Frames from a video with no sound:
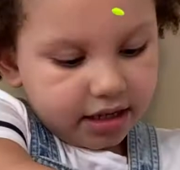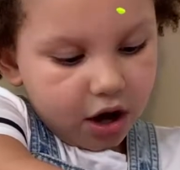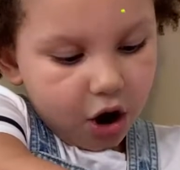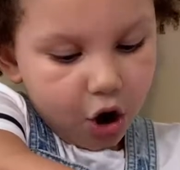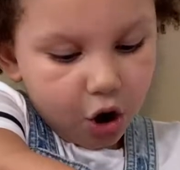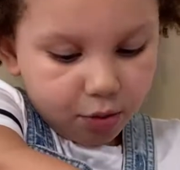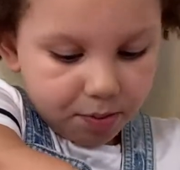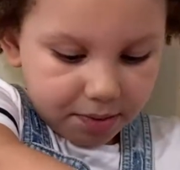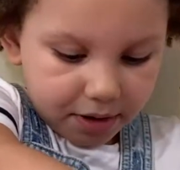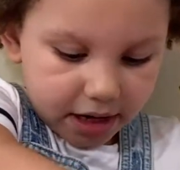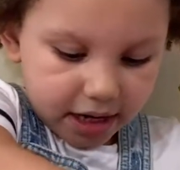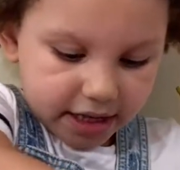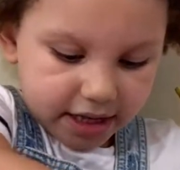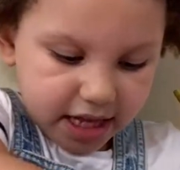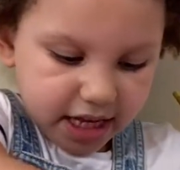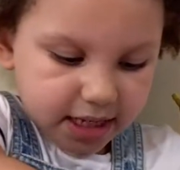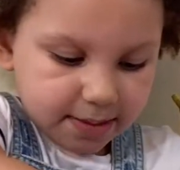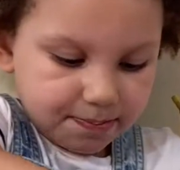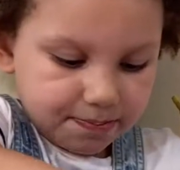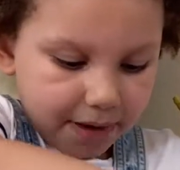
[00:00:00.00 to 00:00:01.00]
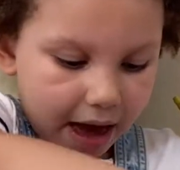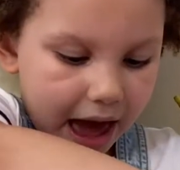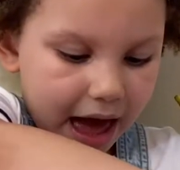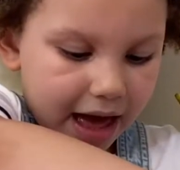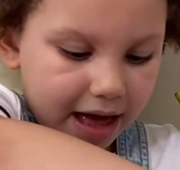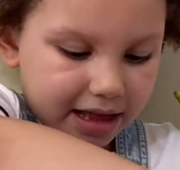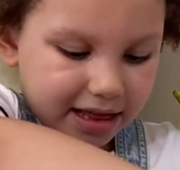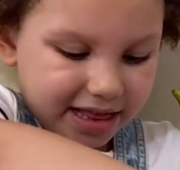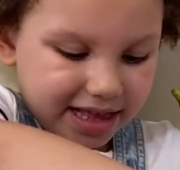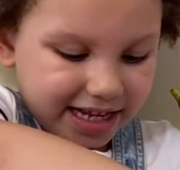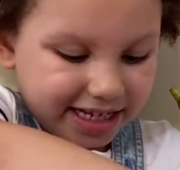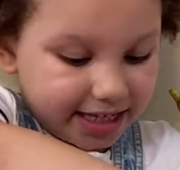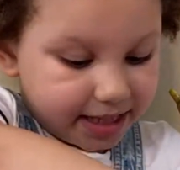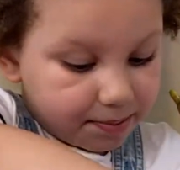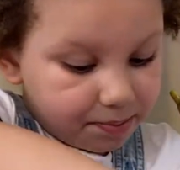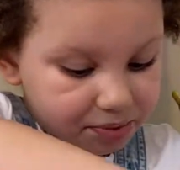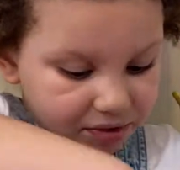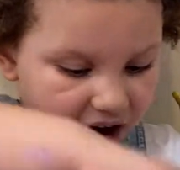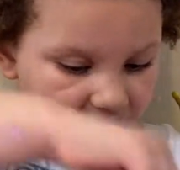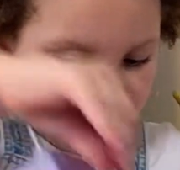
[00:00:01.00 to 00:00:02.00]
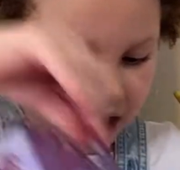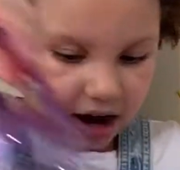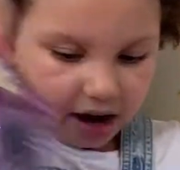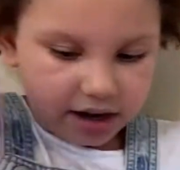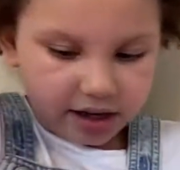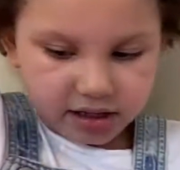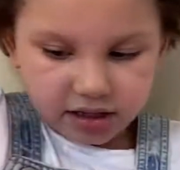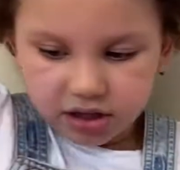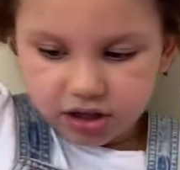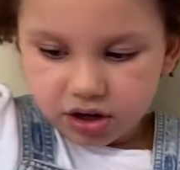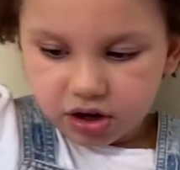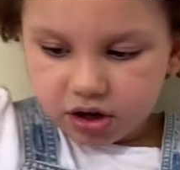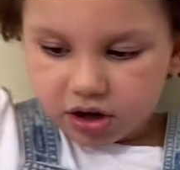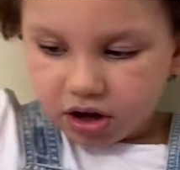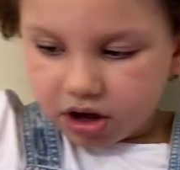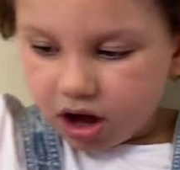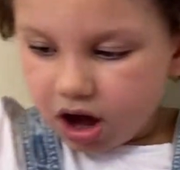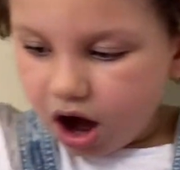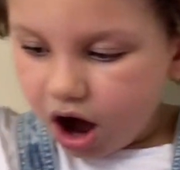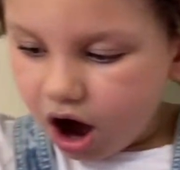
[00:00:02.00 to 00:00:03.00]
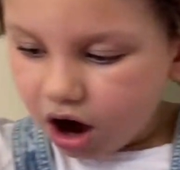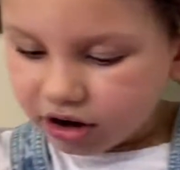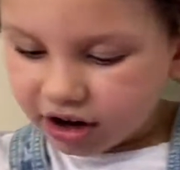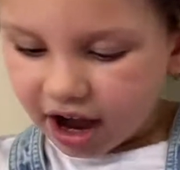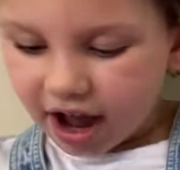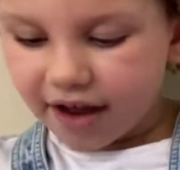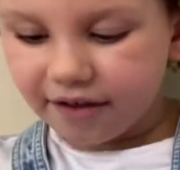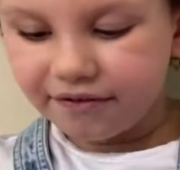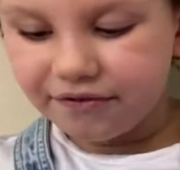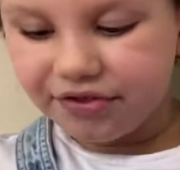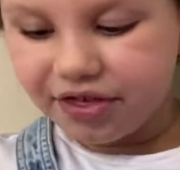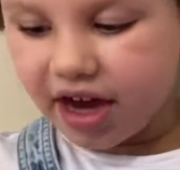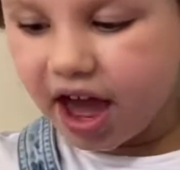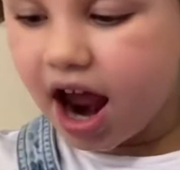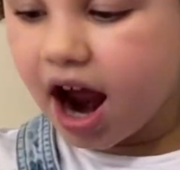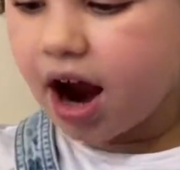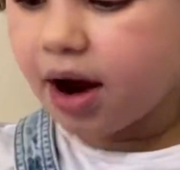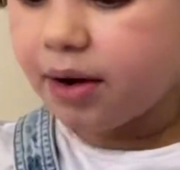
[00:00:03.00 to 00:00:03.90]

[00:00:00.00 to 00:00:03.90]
open this back, this surprise. Okay, there